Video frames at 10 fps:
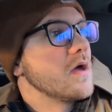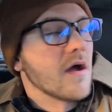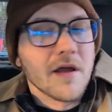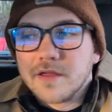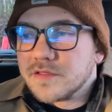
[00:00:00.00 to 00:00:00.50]
All
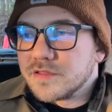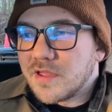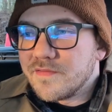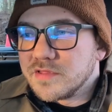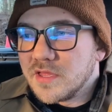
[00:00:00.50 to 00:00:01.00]
right, so
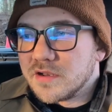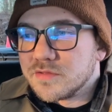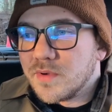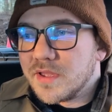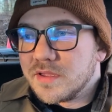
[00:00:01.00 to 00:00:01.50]
Kevin's on
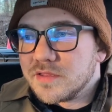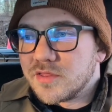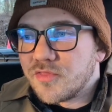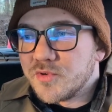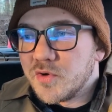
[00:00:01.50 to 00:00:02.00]
his way.
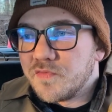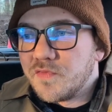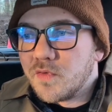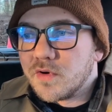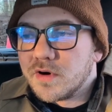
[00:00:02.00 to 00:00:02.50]
It's
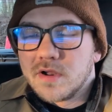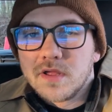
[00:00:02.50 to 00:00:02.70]
3:04.